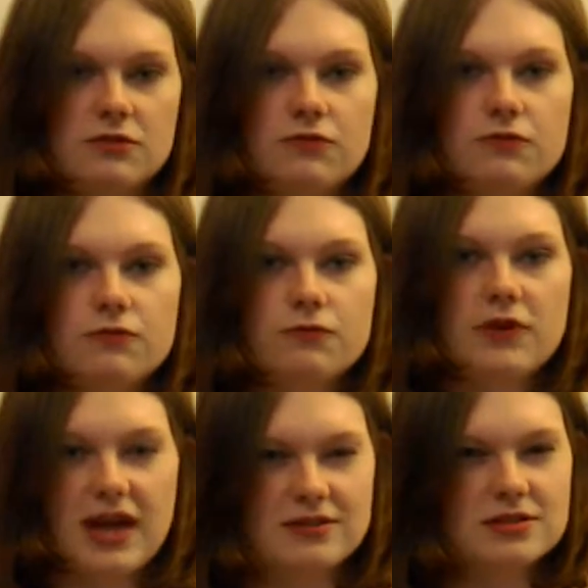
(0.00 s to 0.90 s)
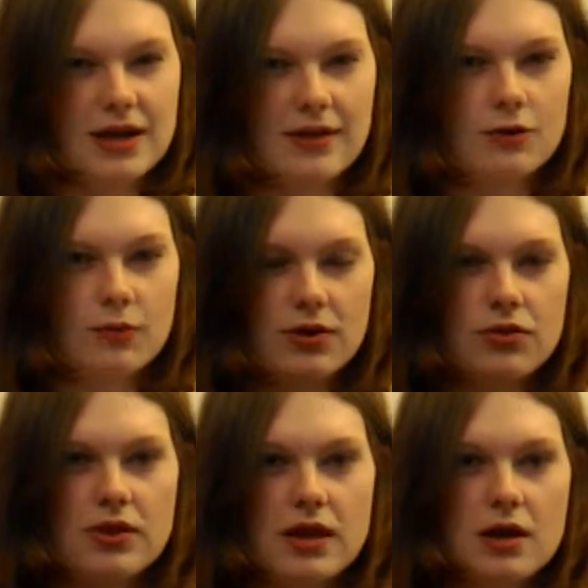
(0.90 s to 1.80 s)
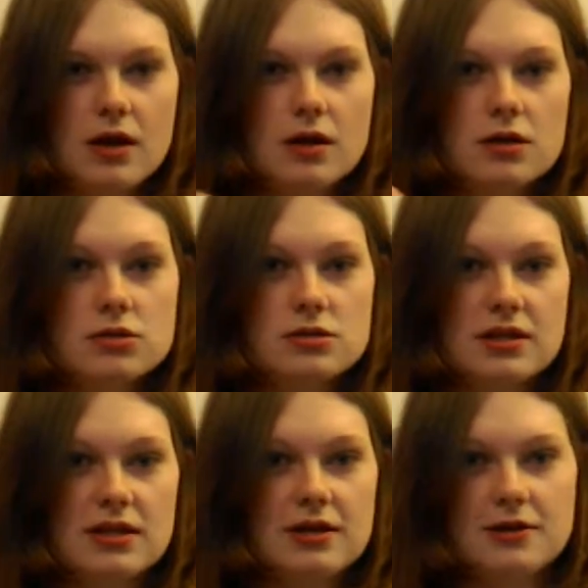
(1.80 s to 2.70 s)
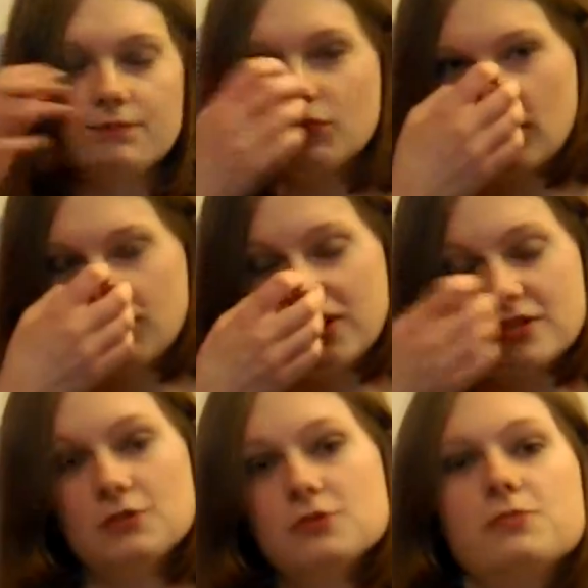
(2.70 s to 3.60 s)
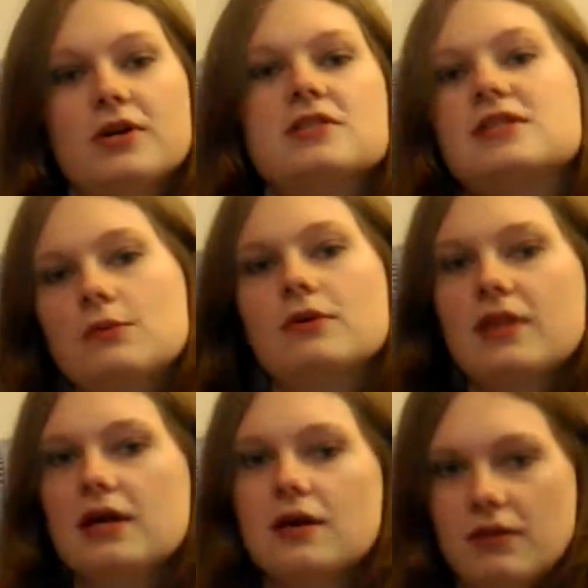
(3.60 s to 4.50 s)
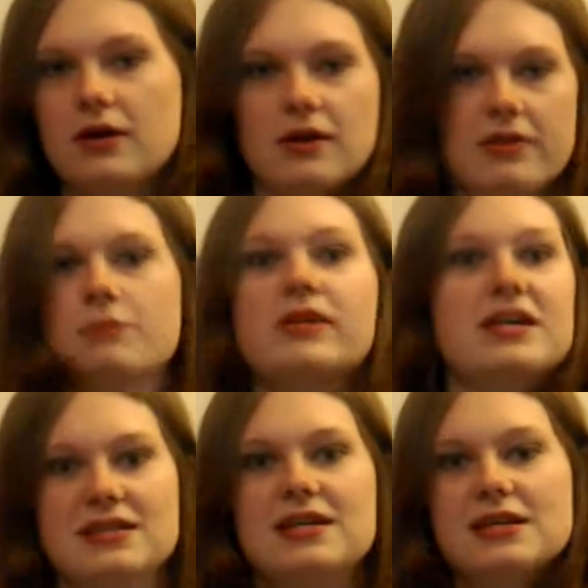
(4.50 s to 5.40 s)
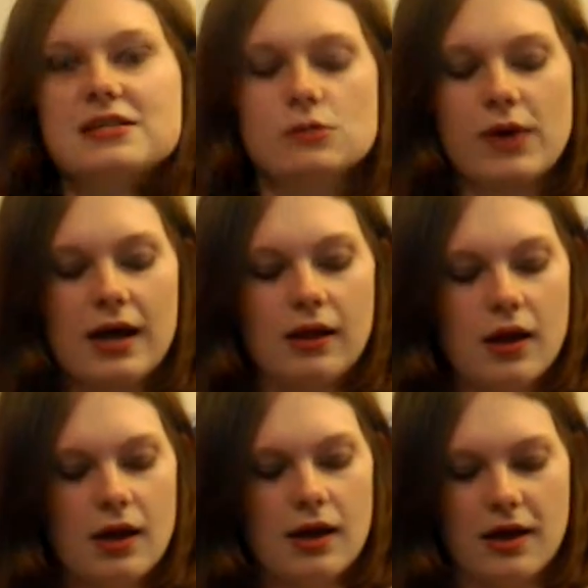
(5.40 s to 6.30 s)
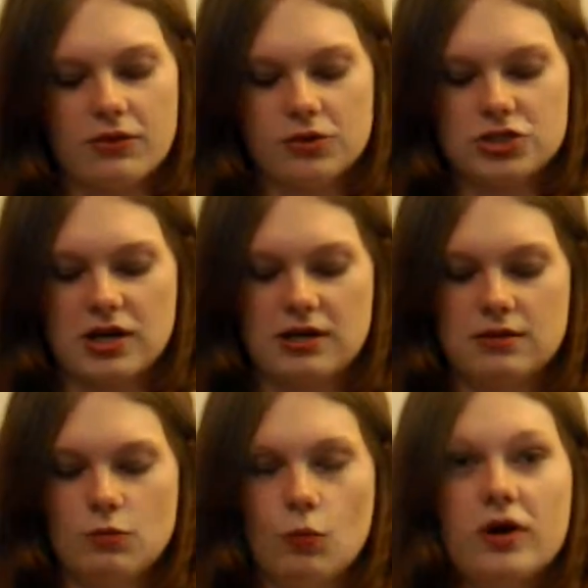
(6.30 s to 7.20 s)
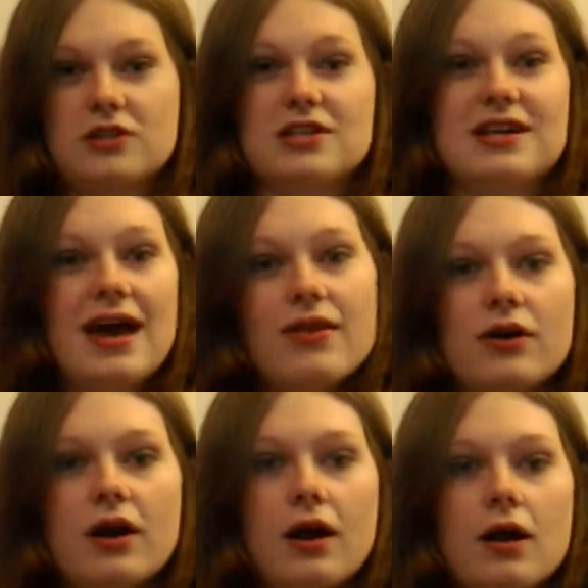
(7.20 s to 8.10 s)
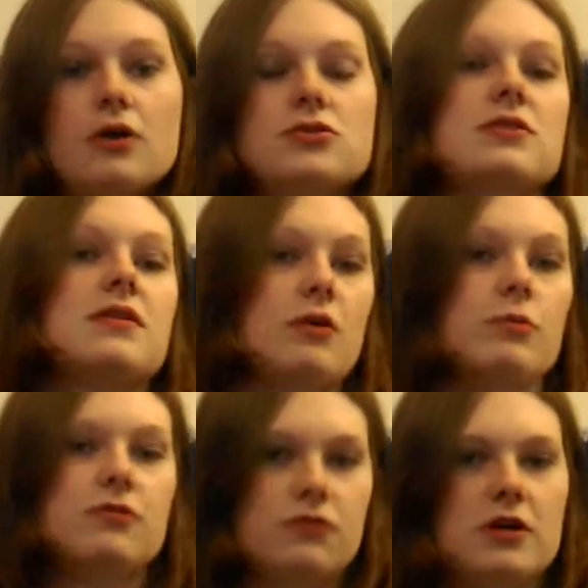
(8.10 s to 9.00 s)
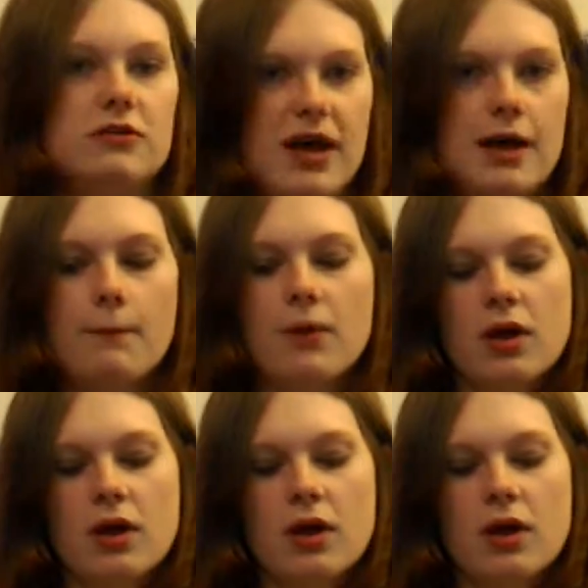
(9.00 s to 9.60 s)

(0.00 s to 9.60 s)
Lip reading: to get together with the victims, because they were there, they're in the place that he is as well, and they'll try and work together so that they'll be free of him.